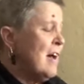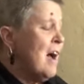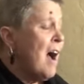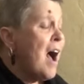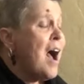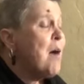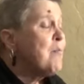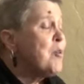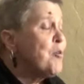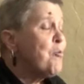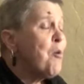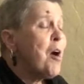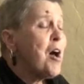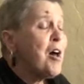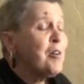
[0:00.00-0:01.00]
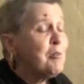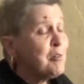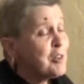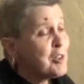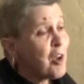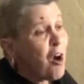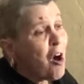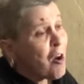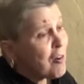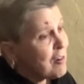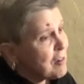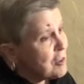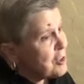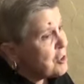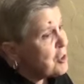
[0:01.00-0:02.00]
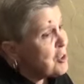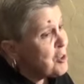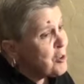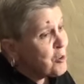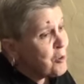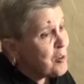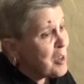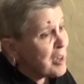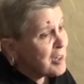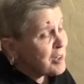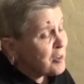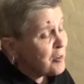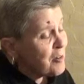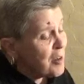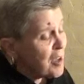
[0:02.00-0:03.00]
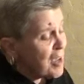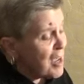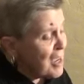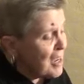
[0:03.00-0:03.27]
I'm the one who talked to you yesterday.